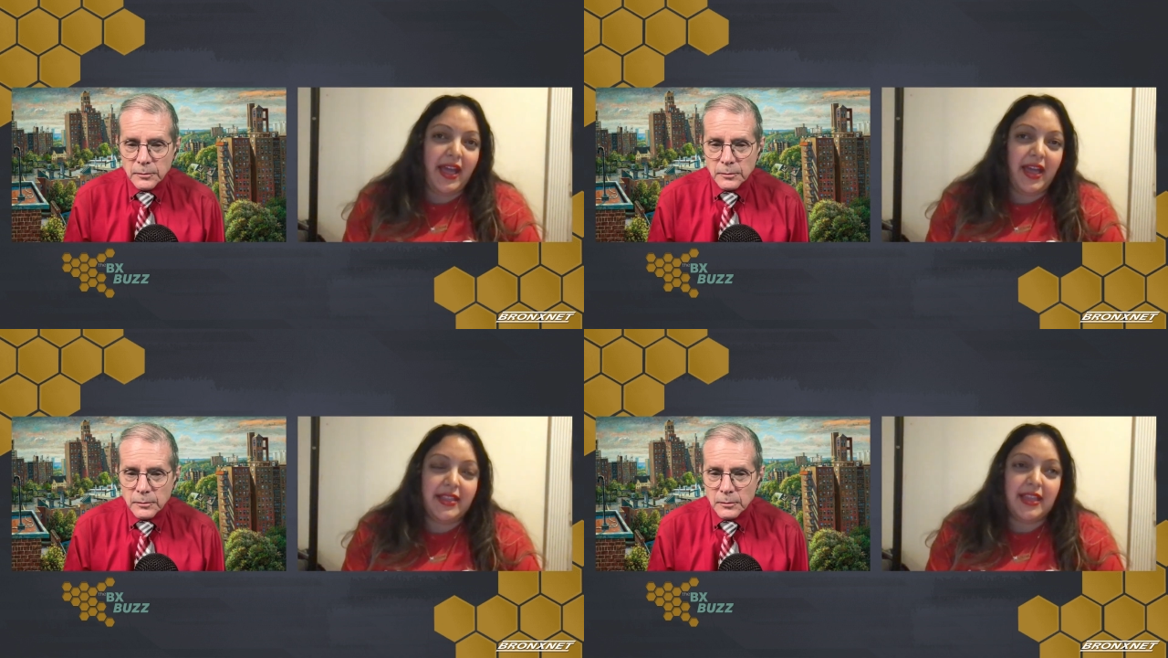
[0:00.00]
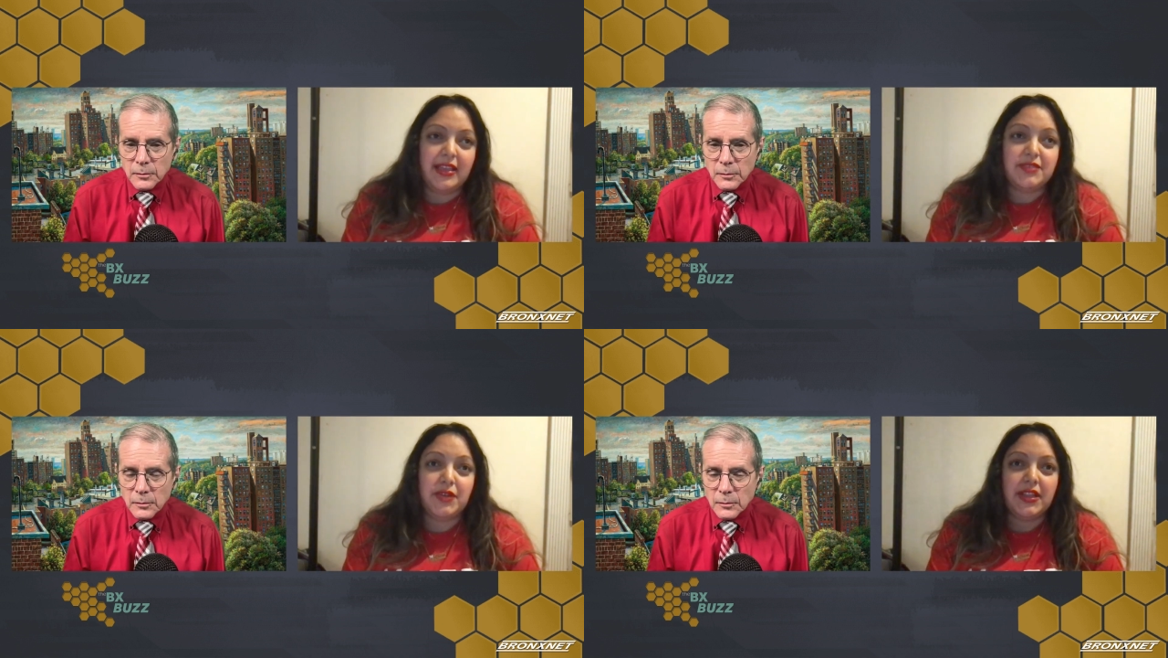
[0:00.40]
Speaker 1: And
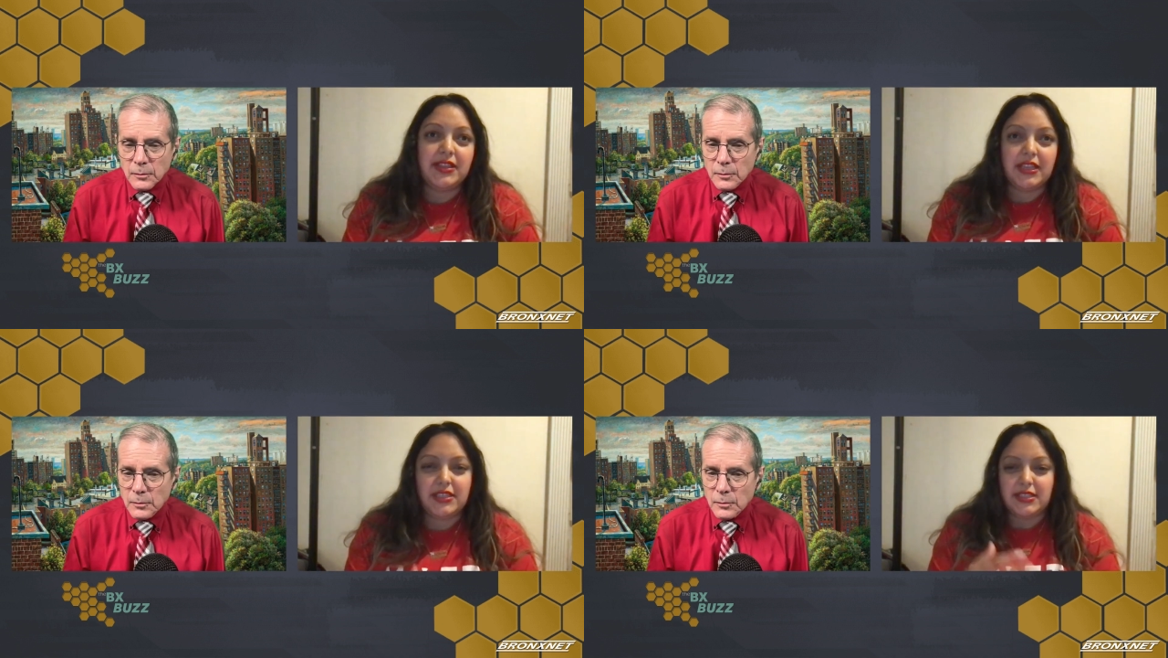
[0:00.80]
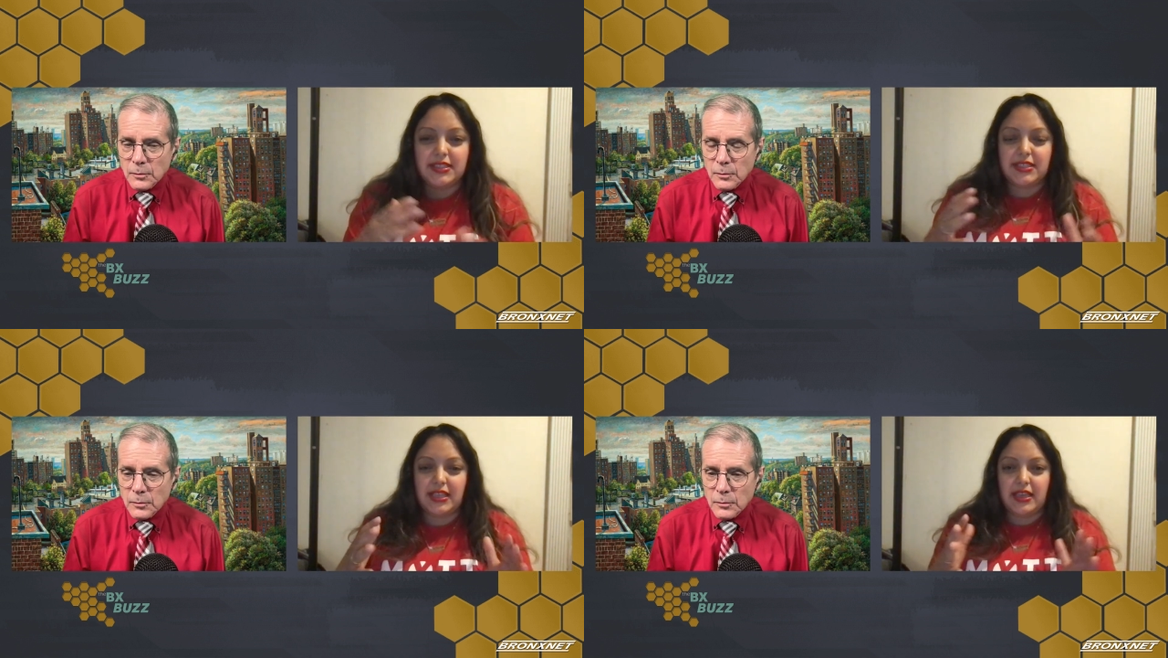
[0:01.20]
it's really nice to
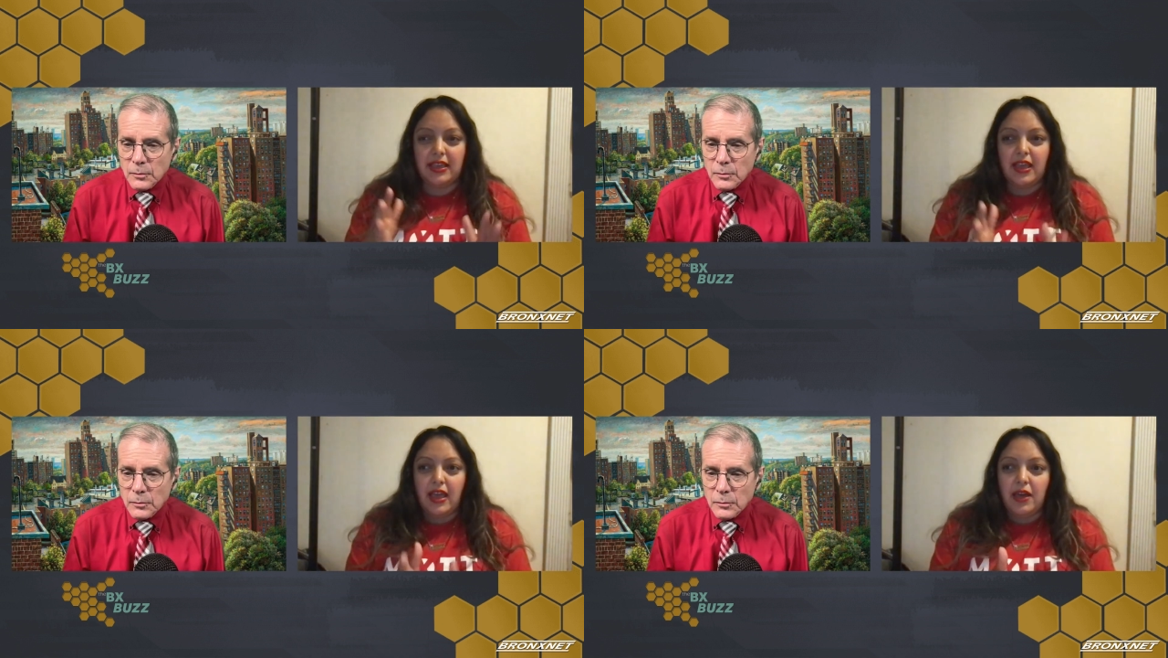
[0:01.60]
see